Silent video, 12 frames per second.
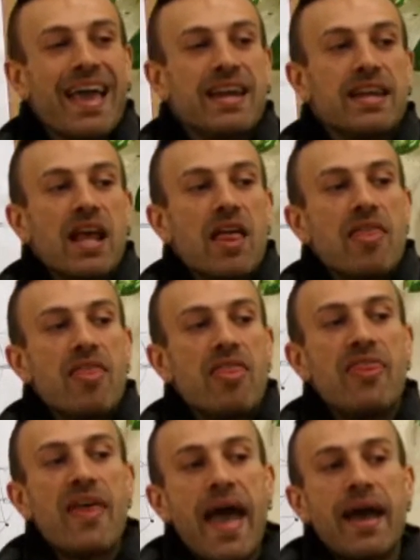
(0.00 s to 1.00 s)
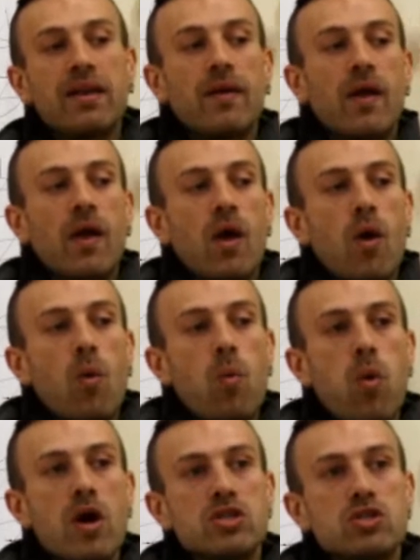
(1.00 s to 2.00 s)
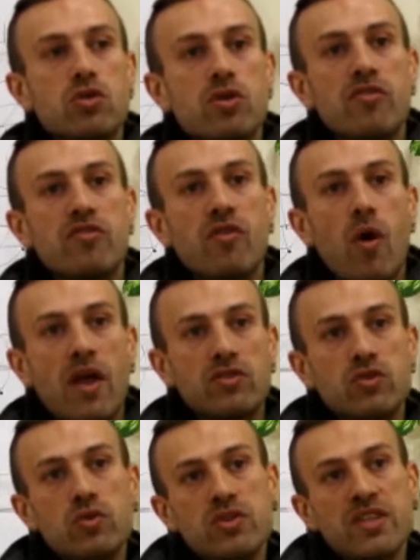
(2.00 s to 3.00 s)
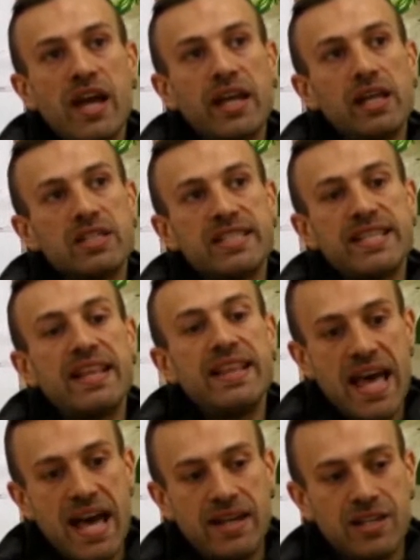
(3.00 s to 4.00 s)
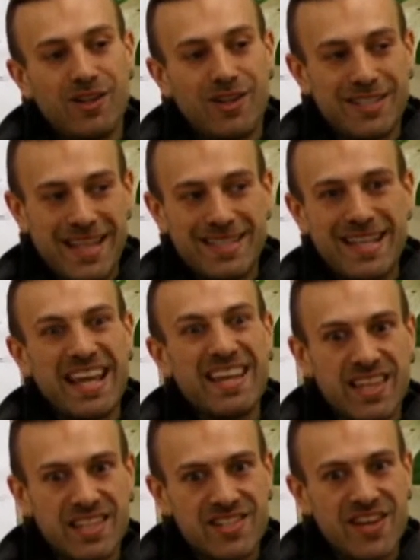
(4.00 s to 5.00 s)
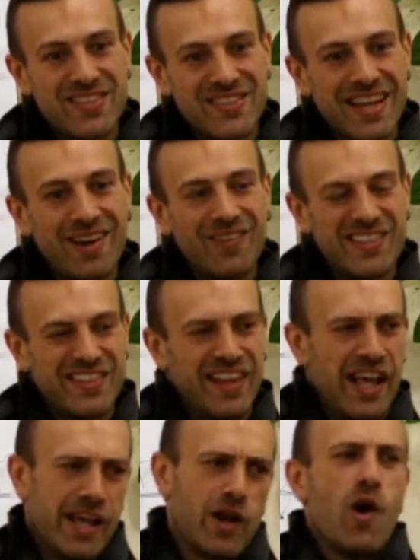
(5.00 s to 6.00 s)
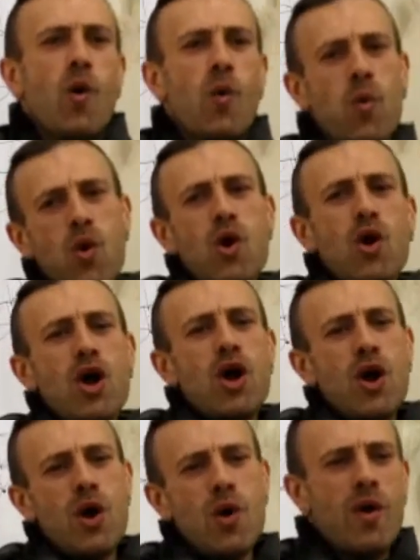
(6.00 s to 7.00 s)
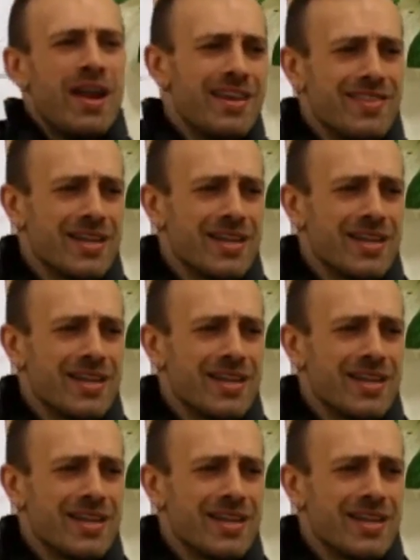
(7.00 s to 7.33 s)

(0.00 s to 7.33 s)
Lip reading: And that was sort of, as soon as I said that, you know, because that's atheist Jesse, I wasn't like, woohoo,